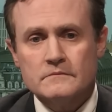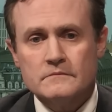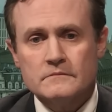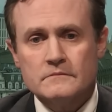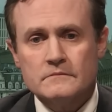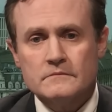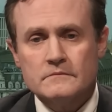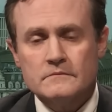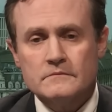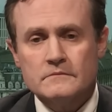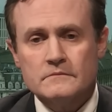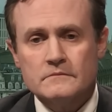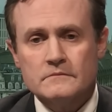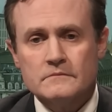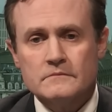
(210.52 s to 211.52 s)

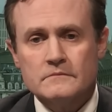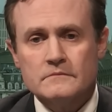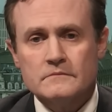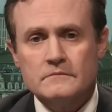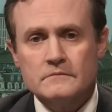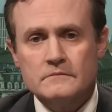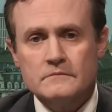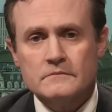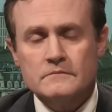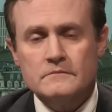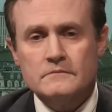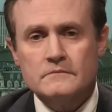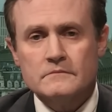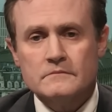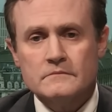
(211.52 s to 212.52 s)

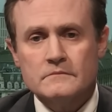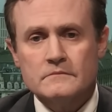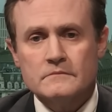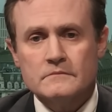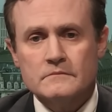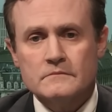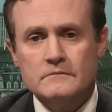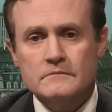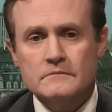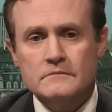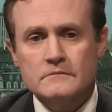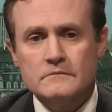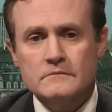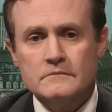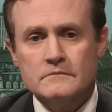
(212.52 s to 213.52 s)

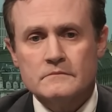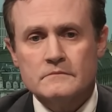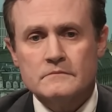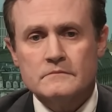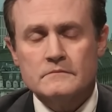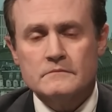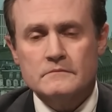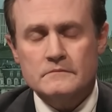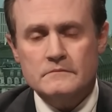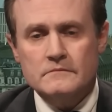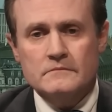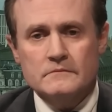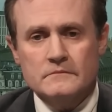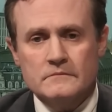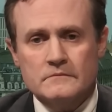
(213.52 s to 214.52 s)

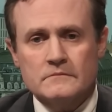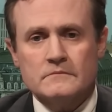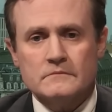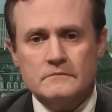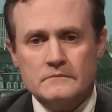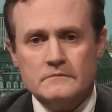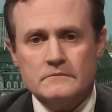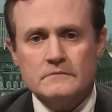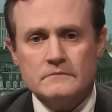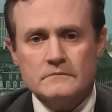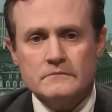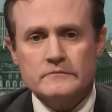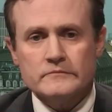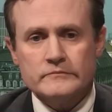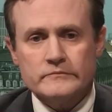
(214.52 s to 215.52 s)

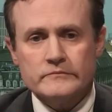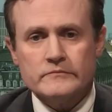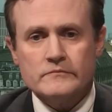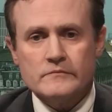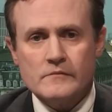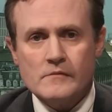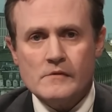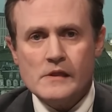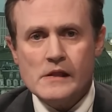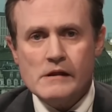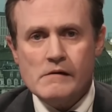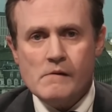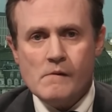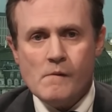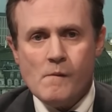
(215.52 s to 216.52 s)

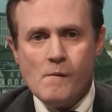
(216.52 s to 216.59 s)
(silent)